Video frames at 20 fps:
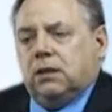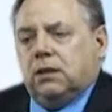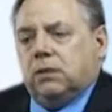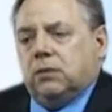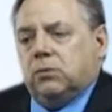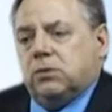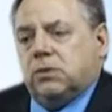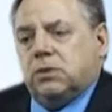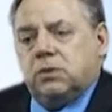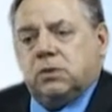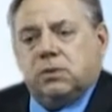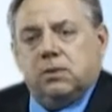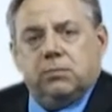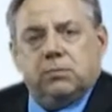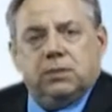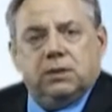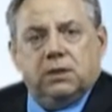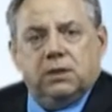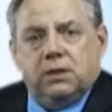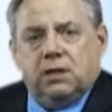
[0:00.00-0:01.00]
which is
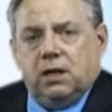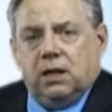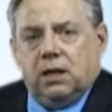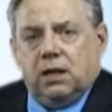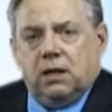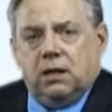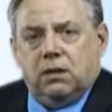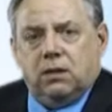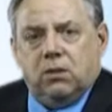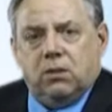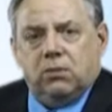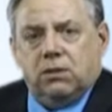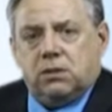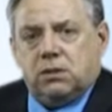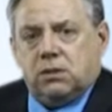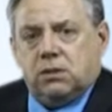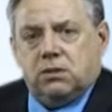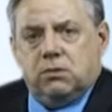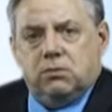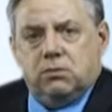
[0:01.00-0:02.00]
simply a
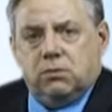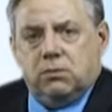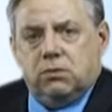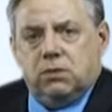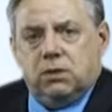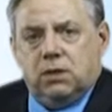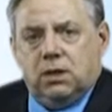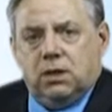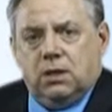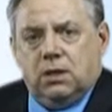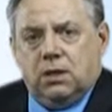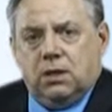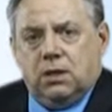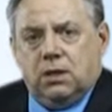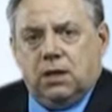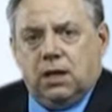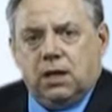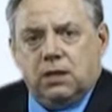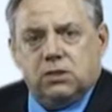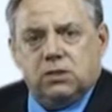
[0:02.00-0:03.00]
notice to the
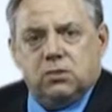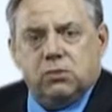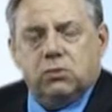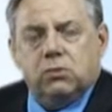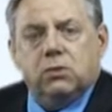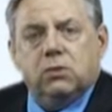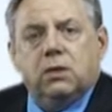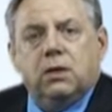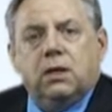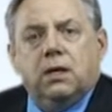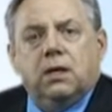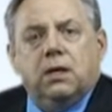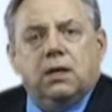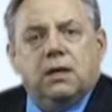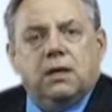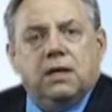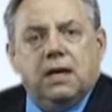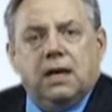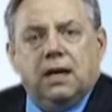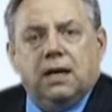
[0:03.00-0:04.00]
high school
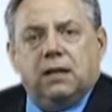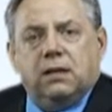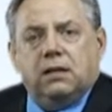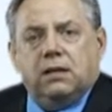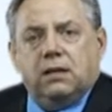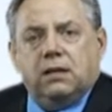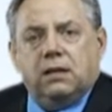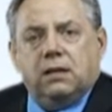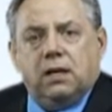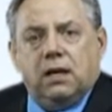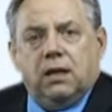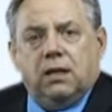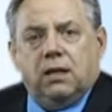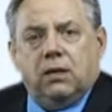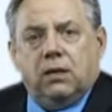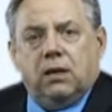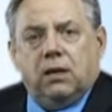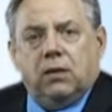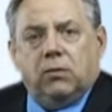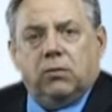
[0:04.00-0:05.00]
that
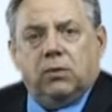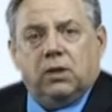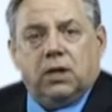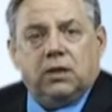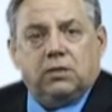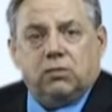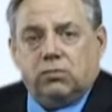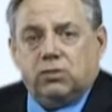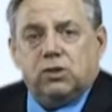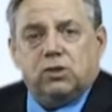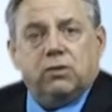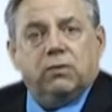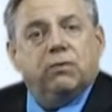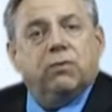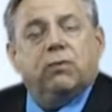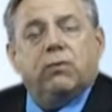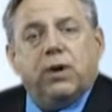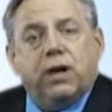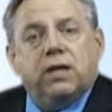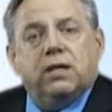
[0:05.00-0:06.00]
they would like to reserve
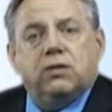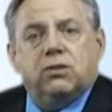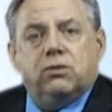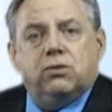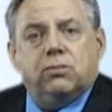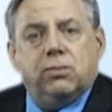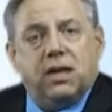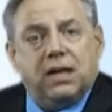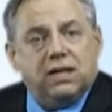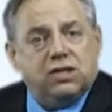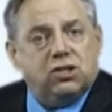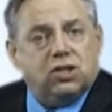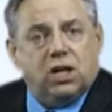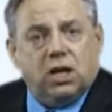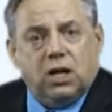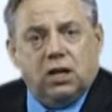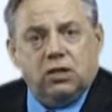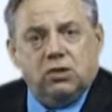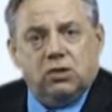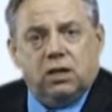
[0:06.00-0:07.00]
the right to make a
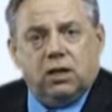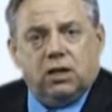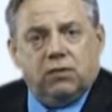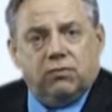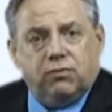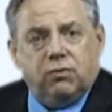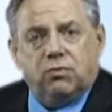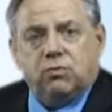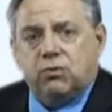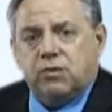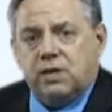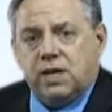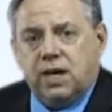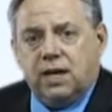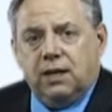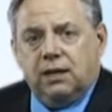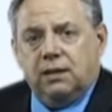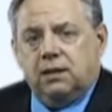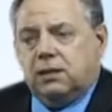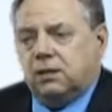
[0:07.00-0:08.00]
change at a future
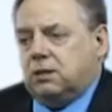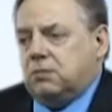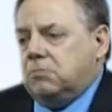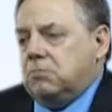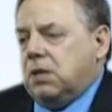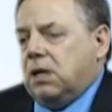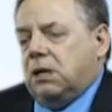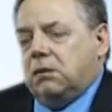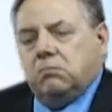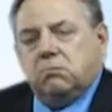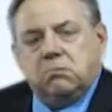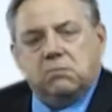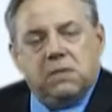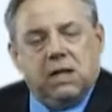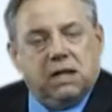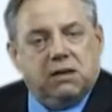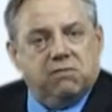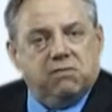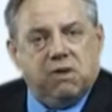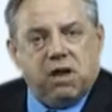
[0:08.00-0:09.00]
date.
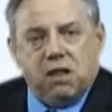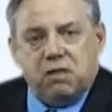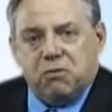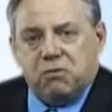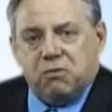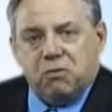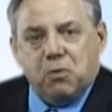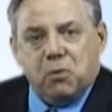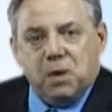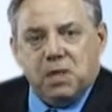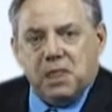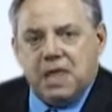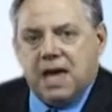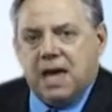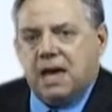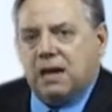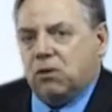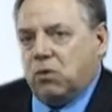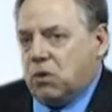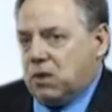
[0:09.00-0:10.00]
They can follow through on
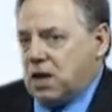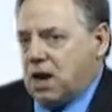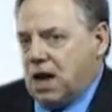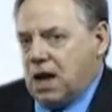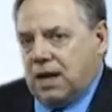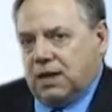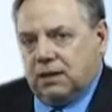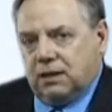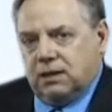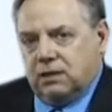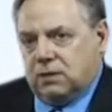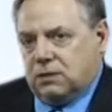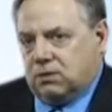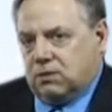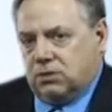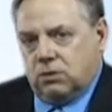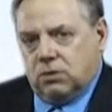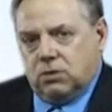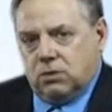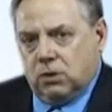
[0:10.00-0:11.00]
that or not. It's
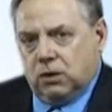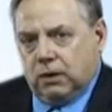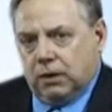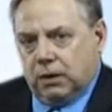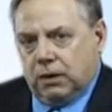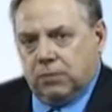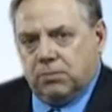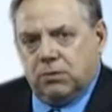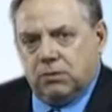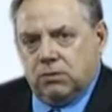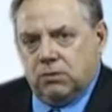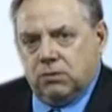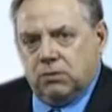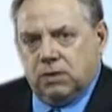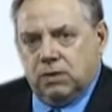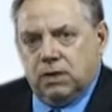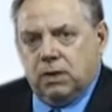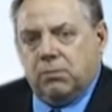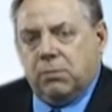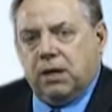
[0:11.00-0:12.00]
totally up to
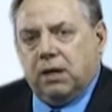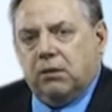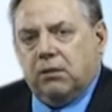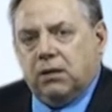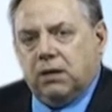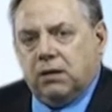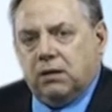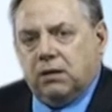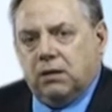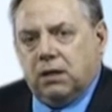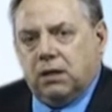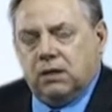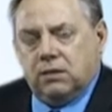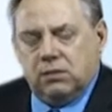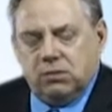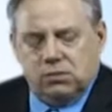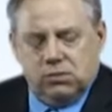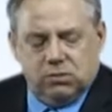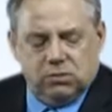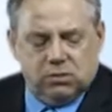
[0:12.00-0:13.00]
the parent and
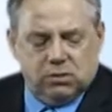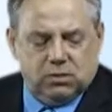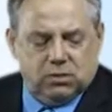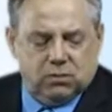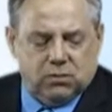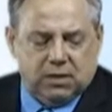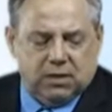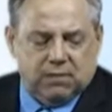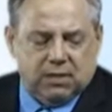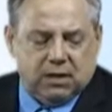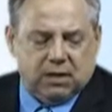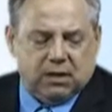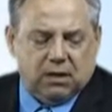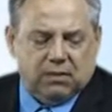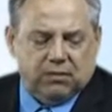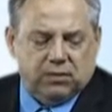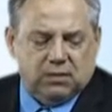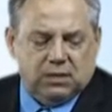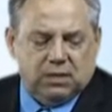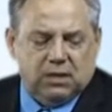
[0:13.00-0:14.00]
student to have that
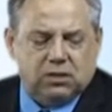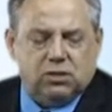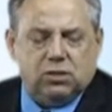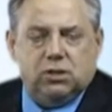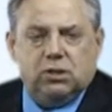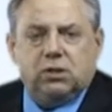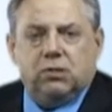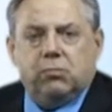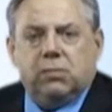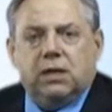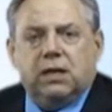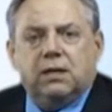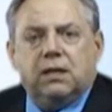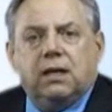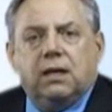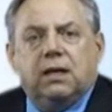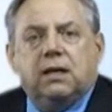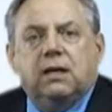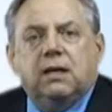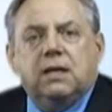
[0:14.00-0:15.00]
conversation and make
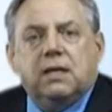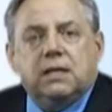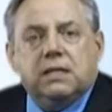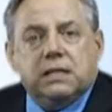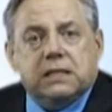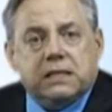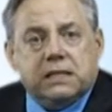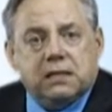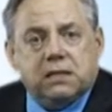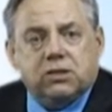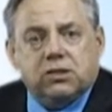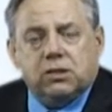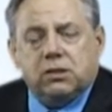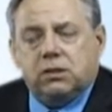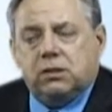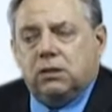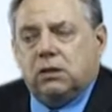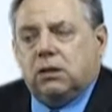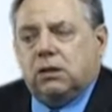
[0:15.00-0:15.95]
that decision.